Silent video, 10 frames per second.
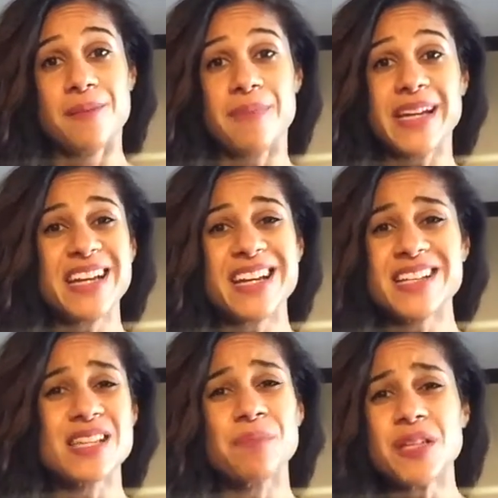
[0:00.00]
by eating
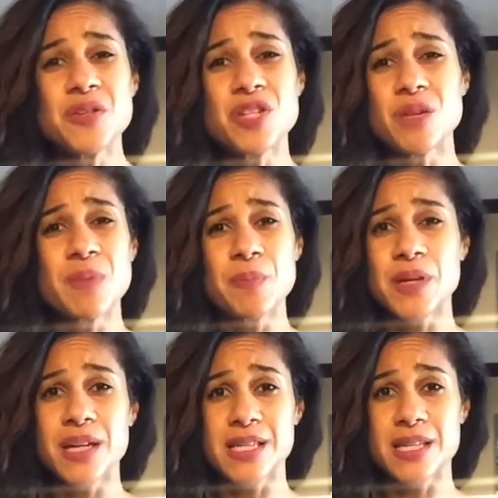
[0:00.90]
something you shouldn't be
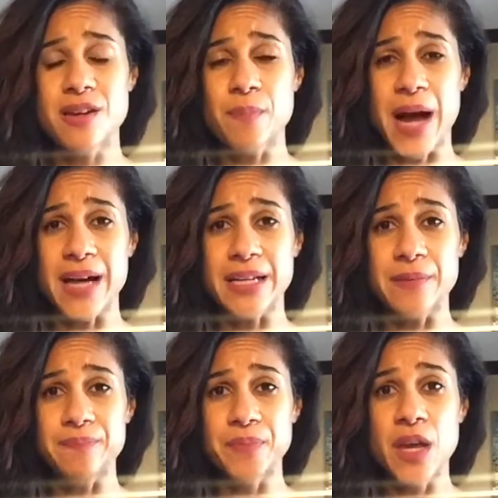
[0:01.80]
putting into your body.
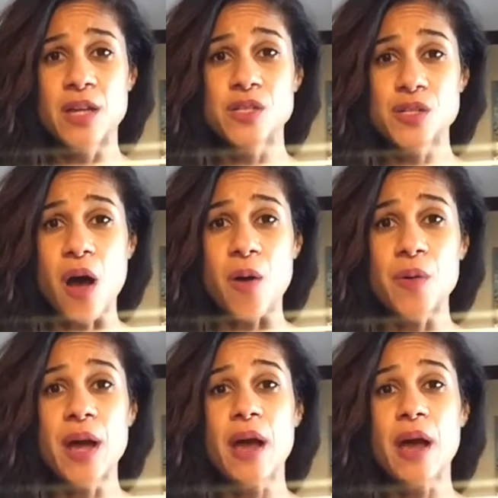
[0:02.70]
So